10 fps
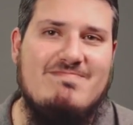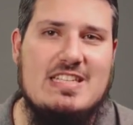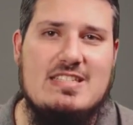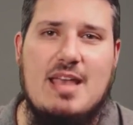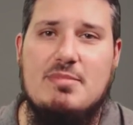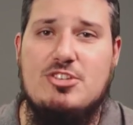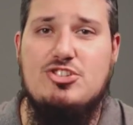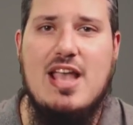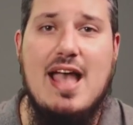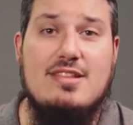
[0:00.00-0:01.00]
his name is
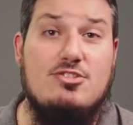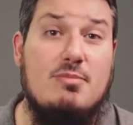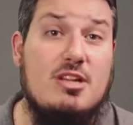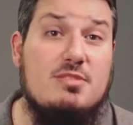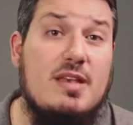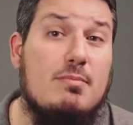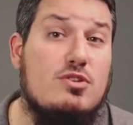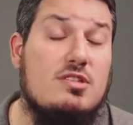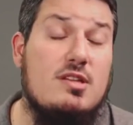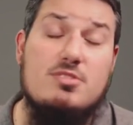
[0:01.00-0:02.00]
Jihad, so he must be a
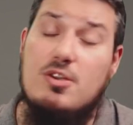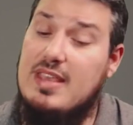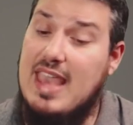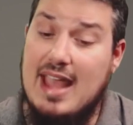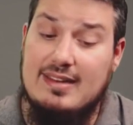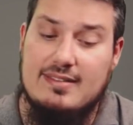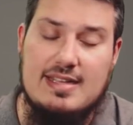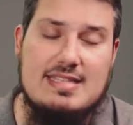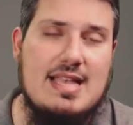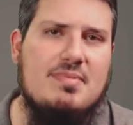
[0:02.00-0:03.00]
Muslim, so we can't
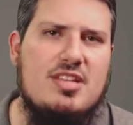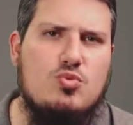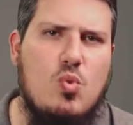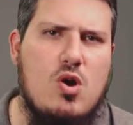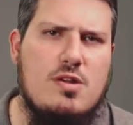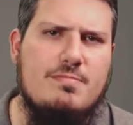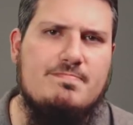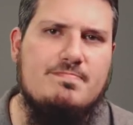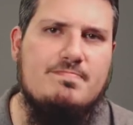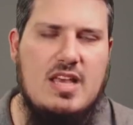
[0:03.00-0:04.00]
accept his word,
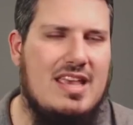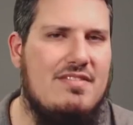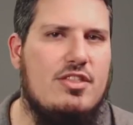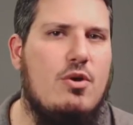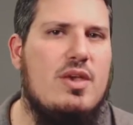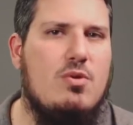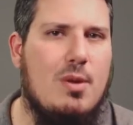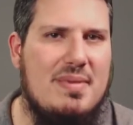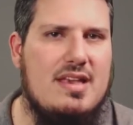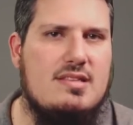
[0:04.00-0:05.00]
even though he
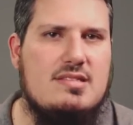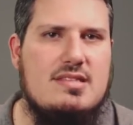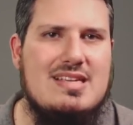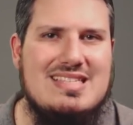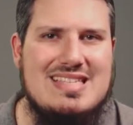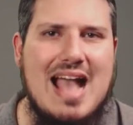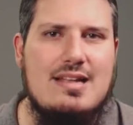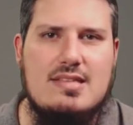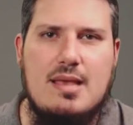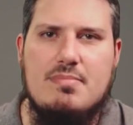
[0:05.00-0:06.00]
repeats the
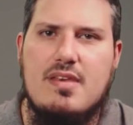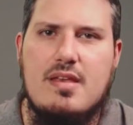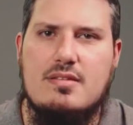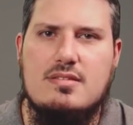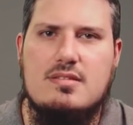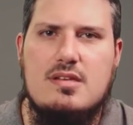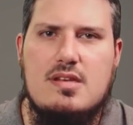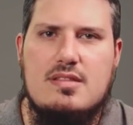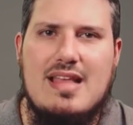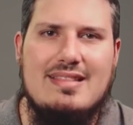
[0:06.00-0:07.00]
exact same things
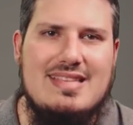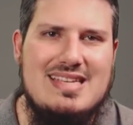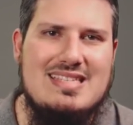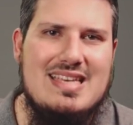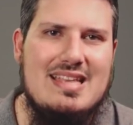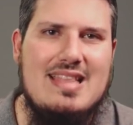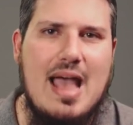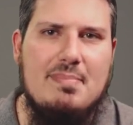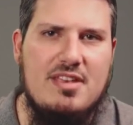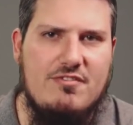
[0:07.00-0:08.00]
that these
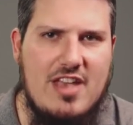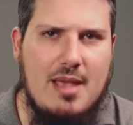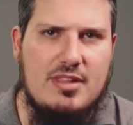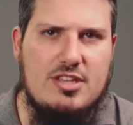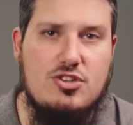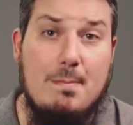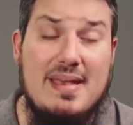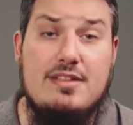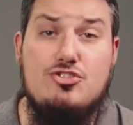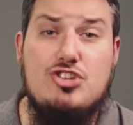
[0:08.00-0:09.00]
kidnapping families are
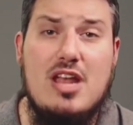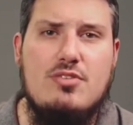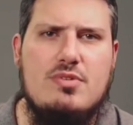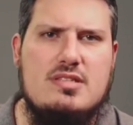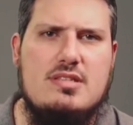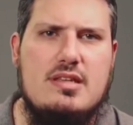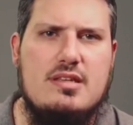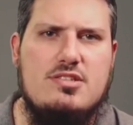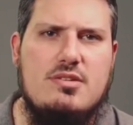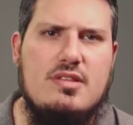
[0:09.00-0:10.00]
paid generously,
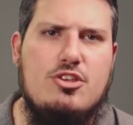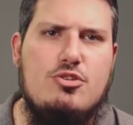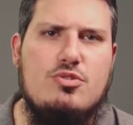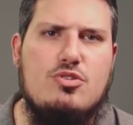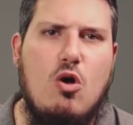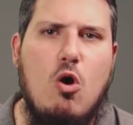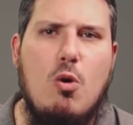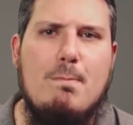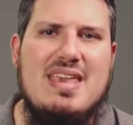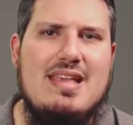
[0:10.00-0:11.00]
and so they use
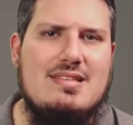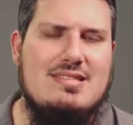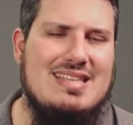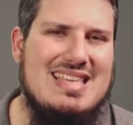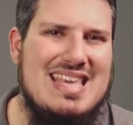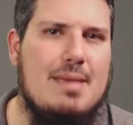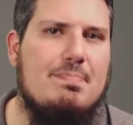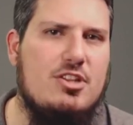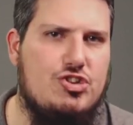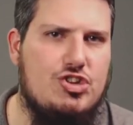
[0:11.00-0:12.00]
all means to
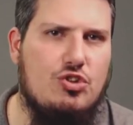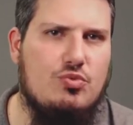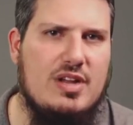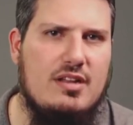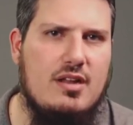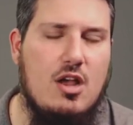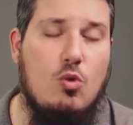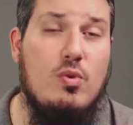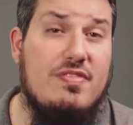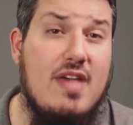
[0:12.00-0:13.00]
keep the children
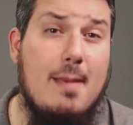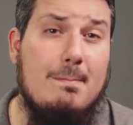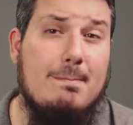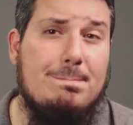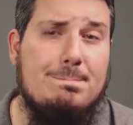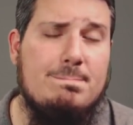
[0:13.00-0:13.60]
with them